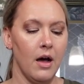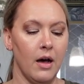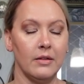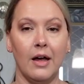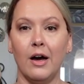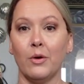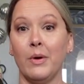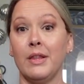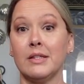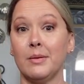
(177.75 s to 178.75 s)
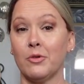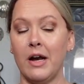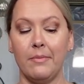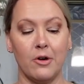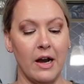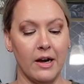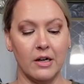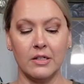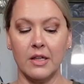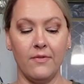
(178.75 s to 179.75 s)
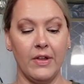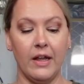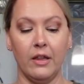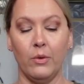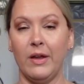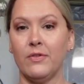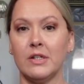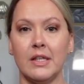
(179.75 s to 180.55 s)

along with some graham crackers, vanilla wafers,